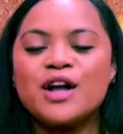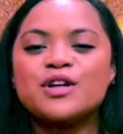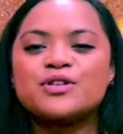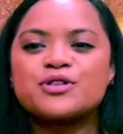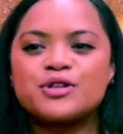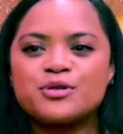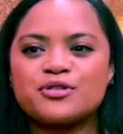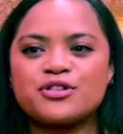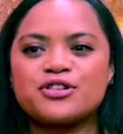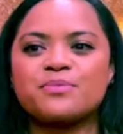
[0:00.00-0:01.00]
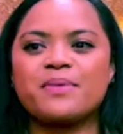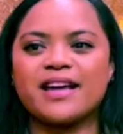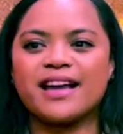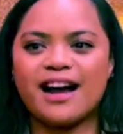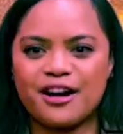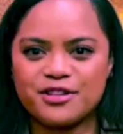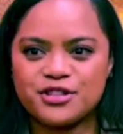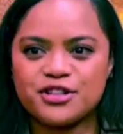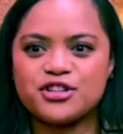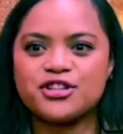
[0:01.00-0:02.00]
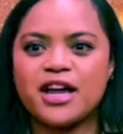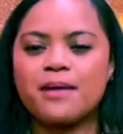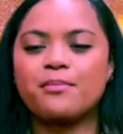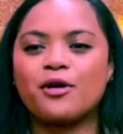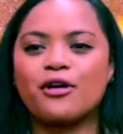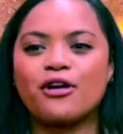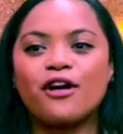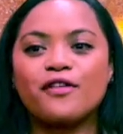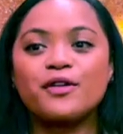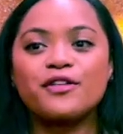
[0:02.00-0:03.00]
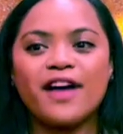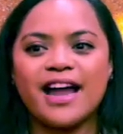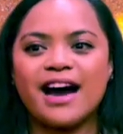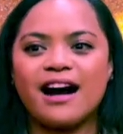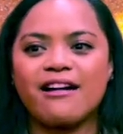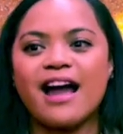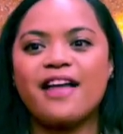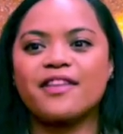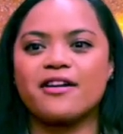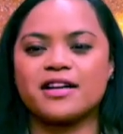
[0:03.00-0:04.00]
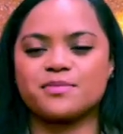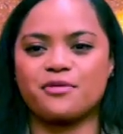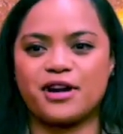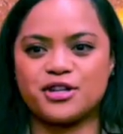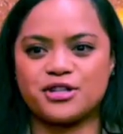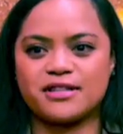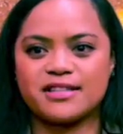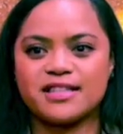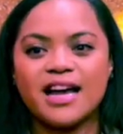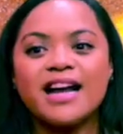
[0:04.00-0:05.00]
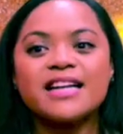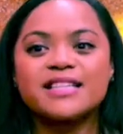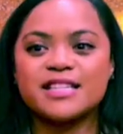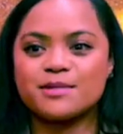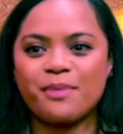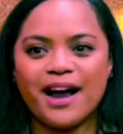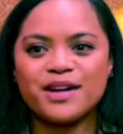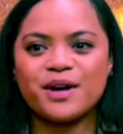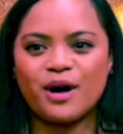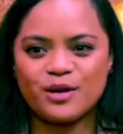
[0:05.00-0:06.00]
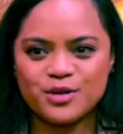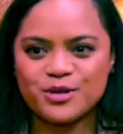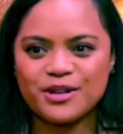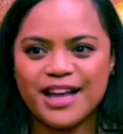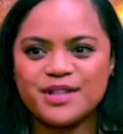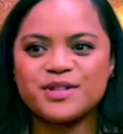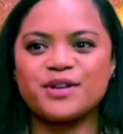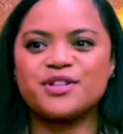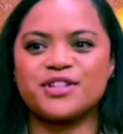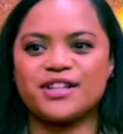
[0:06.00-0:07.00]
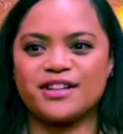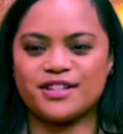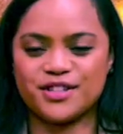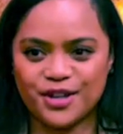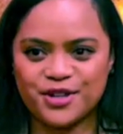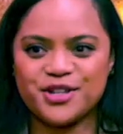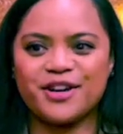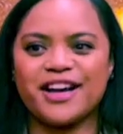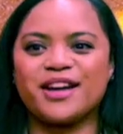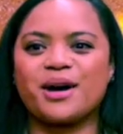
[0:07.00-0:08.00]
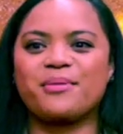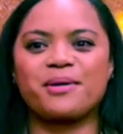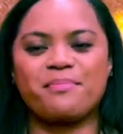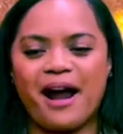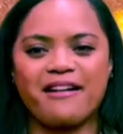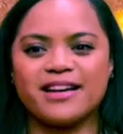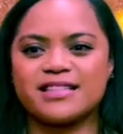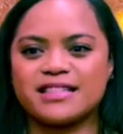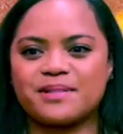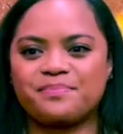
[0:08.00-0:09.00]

Children should be encouraged to share more of who they are and their aspirations, despite cultural and socio-economic barriers.